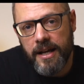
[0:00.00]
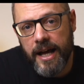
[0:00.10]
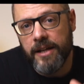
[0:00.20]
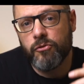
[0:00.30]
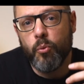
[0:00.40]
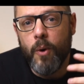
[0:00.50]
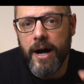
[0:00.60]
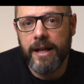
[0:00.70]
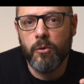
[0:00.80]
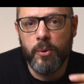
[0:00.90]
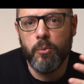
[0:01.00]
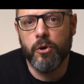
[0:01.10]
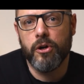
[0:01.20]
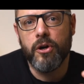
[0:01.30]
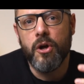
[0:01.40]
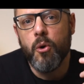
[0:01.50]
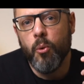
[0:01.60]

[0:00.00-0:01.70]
And while we were